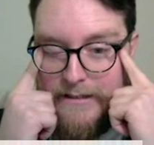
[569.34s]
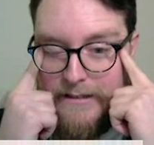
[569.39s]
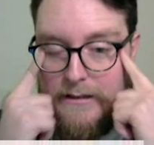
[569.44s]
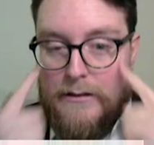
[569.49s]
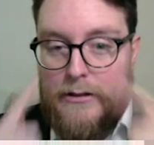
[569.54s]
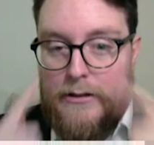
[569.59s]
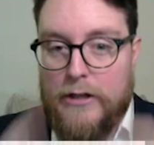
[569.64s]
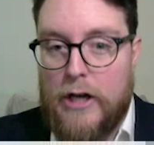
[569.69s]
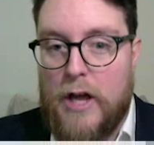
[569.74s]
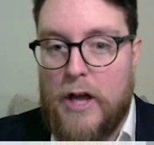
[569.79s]

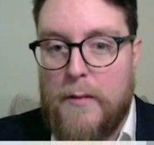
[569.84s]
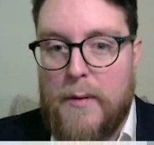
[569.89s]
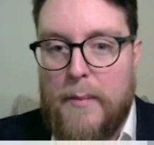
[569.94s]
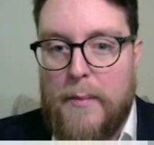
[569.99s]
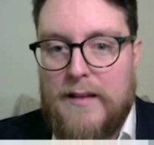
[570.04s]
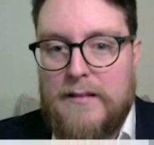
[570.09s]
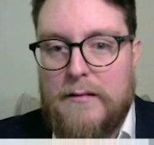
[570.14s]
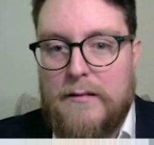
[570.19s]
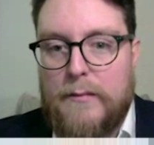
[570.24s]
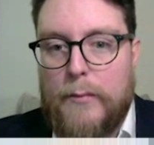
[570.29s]
Chalobah
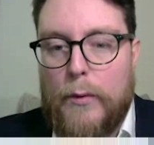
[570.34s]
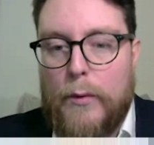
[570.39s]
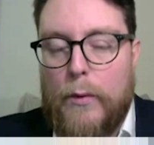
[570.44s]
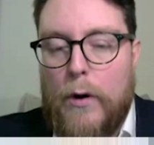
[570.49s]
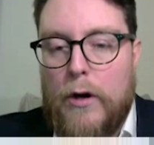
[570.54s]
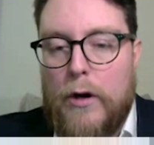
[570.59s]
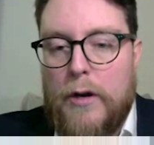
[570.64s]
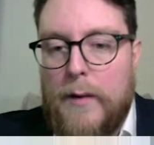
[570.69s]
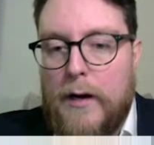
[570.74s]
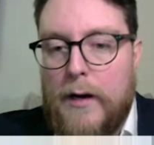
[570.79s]
picks up the ball.
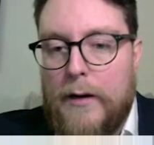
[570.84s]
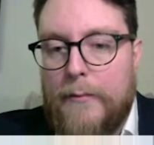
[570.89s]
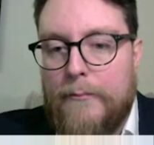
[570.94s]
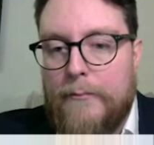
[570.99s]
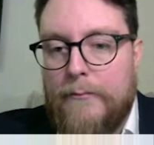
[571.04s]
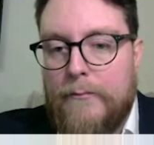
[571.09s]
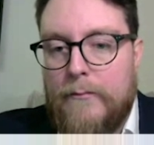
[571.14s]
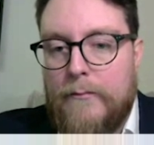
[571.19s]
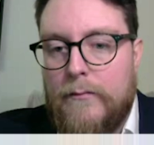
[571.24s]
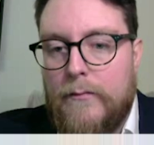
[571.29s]
Onomar.
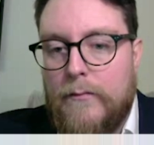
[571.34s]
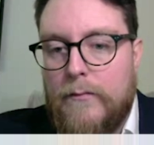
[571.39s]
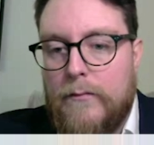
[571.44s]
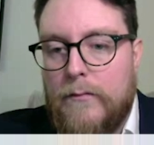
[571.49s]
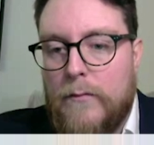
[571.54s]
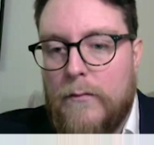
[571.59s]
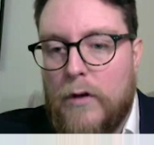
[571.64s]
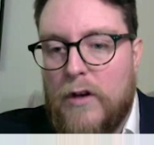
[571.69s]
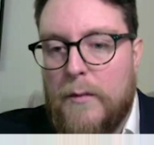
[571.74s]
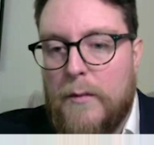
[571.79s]

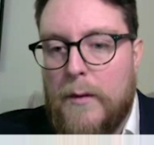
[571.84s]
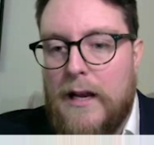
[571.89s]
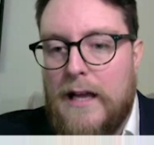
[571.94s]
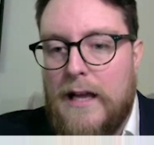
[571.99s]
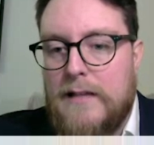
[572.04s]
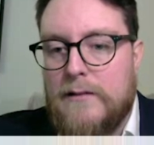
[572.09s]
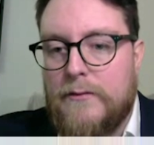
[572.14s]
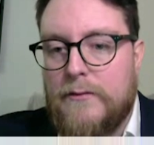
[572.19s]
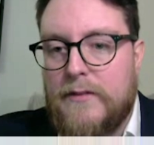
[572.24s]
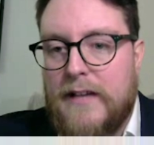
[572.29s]
Onomar
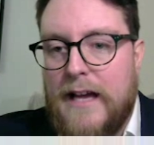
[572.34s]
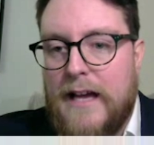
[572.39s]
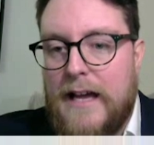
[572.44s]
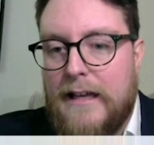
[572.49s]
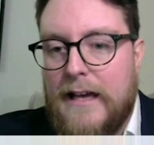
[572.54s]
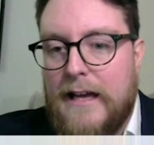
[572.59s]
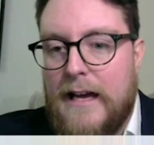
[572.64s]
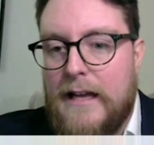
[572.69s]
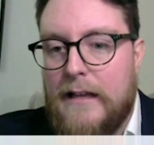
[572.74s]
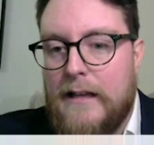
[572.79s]
lays off to Kane.
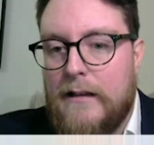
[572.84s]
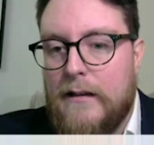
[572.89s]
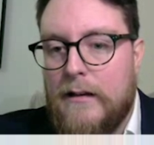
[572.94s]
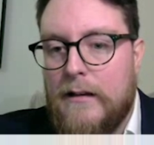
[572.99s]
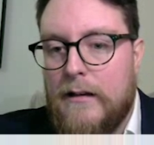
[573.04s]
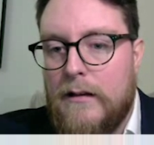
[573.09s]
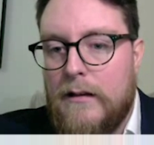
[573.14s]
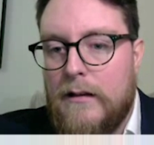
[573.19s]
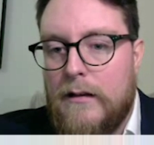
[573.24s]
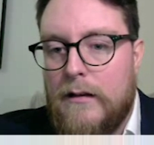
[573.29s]
Kane.
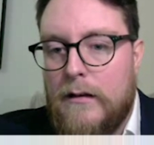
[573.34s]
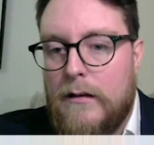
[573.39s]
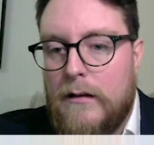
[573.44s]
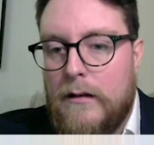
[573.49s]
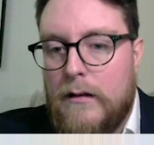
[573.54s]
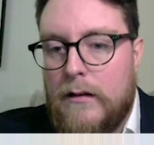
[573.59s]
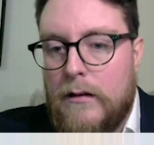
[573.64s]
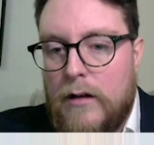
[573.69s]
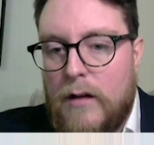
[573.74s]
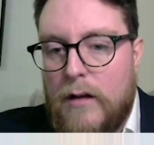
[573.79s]

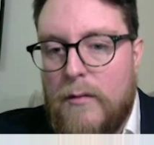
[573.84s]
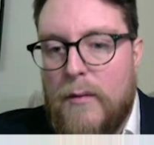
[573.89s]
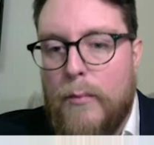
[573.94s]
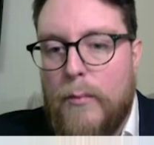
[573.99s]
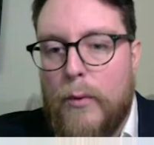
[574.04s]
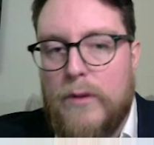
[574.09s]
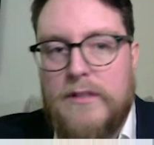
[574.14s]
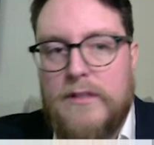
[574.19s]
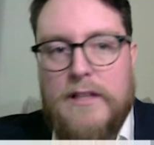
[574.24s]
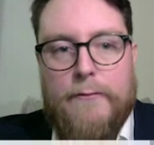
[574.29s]
Come on,
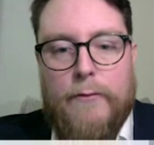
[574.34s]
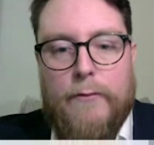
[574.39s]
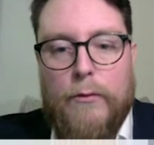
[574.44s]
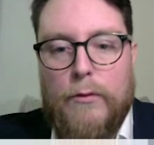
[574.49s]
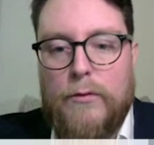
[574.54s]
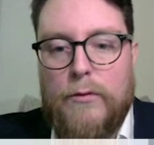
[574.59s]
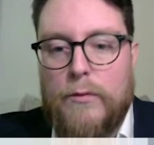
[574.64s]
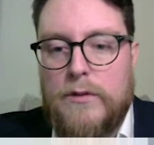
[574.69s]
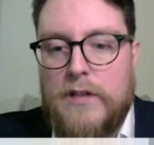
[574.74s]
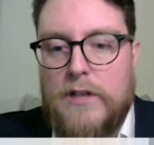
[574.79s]
boys. Get
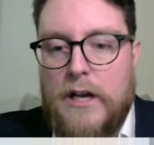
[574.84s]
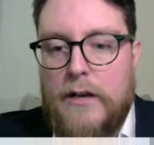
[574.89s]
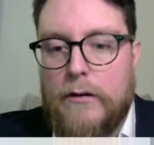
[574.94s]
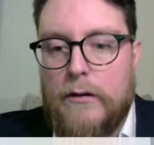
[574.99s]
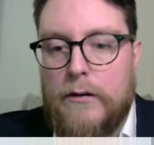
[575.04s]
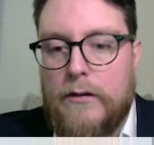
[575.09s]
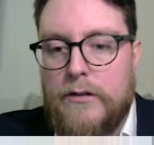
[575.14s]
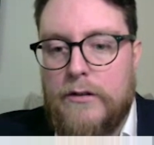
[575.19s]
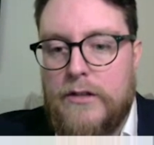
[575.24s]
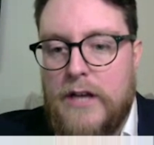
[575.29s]
forward. What's going
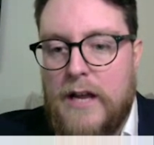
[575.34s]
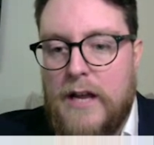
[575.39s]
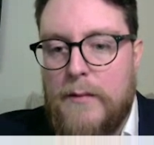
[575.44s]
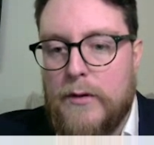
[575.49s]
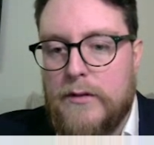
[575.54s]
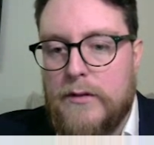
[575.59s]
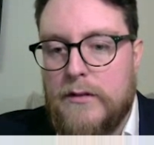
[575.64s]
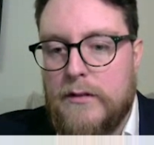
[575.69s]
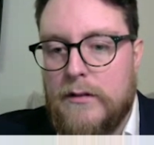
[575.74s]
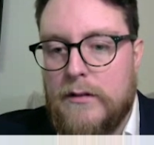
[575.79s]
on?
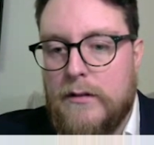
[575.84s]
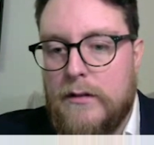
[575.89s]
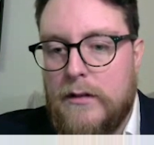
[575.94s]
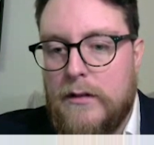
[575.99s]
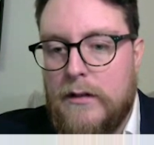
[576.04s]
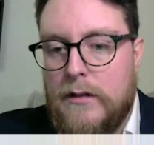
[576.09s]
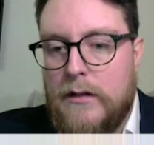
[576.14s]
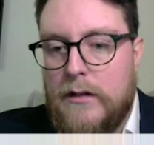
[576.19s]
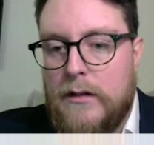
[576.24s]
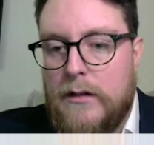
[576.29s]
Chambers.
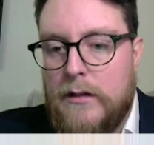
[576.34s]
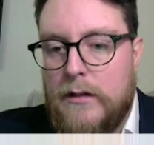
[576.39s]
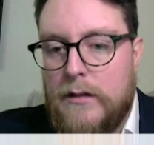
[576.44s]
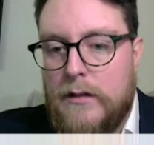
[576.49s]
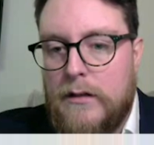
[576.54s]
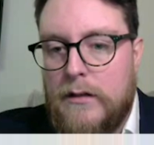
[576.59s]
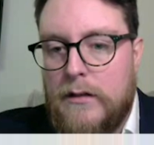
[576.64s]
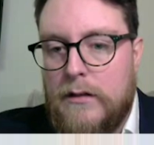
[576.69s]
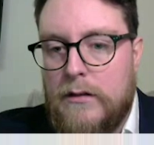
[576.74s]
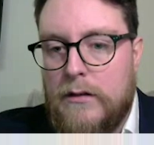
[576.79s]

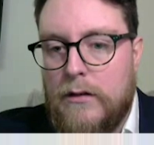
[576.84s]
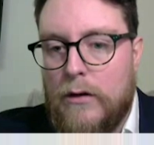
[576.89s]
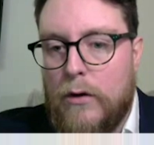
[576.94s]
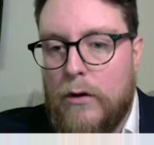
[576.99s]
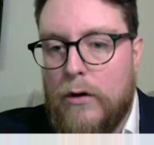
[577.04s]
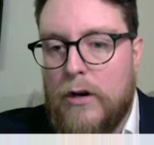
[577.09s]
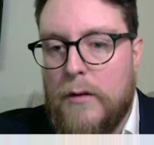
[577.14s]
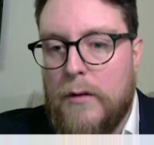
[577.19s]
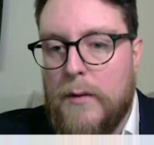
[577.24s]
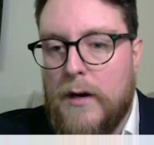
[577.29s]

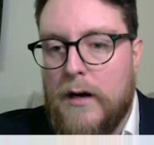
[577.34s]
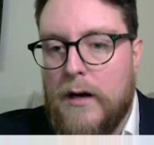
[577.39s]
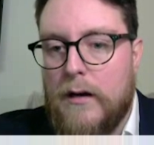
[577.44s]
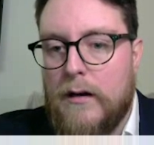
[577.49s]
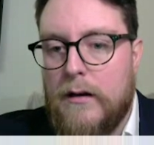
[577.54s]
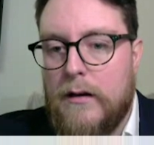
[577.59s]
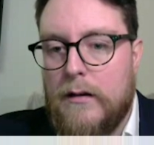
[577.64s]
Onomar.